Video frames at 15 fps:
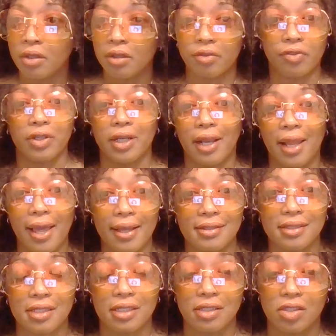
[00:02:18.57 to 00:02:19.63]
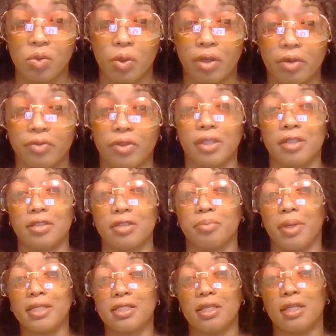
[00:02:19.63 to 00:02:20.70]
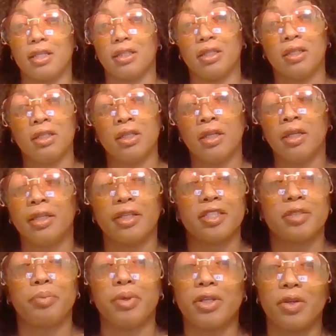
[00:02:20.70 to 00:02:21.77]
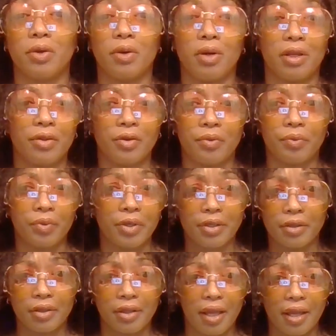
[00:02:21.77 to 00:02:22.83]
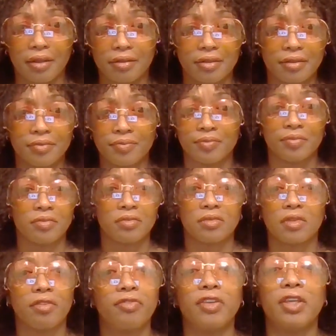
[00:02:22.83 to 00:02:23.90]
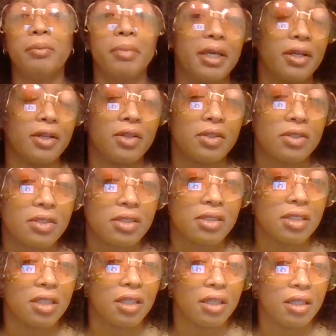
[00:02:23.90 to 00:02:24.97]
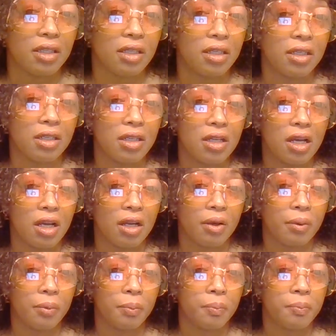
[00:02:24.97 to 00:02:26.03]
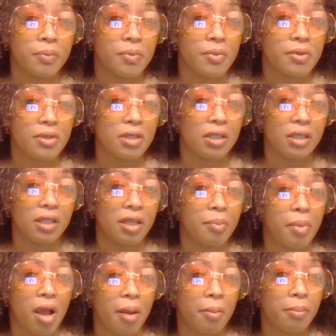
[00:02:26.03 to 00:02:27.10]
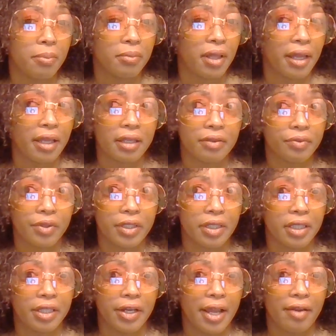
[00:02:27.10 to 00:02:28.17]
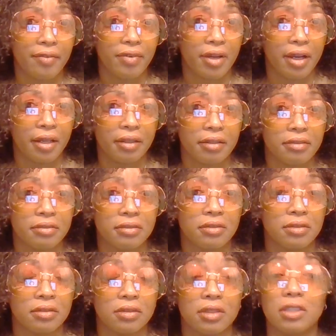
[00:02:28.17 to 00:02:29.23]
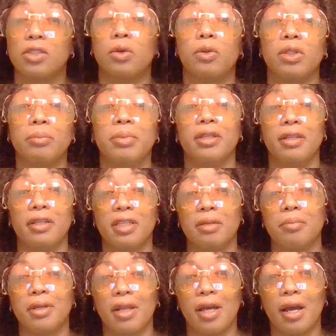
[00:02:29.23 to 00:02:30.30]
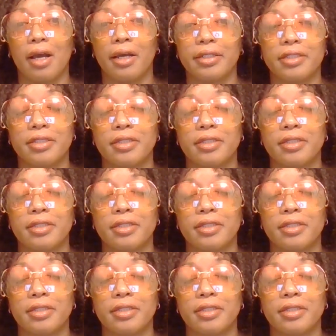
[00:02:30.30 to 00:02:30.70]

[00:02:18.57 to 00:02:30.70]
for the last 10, 12 years, basically. There's been no other real like females in hip hop. Like really, there have not. It's only been Nicki Minaj.